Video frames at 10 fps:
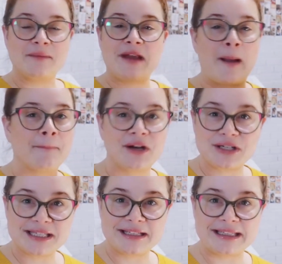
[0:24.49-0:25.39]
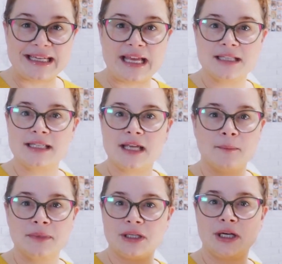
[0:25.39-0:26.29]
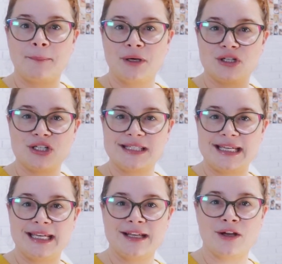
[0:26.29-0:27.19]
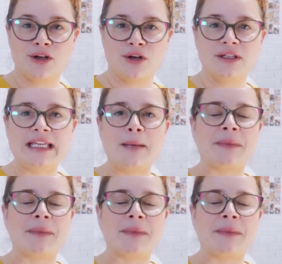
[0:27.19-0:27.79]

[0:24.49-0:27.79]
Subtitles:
am not personally a tumbler purchasing girly,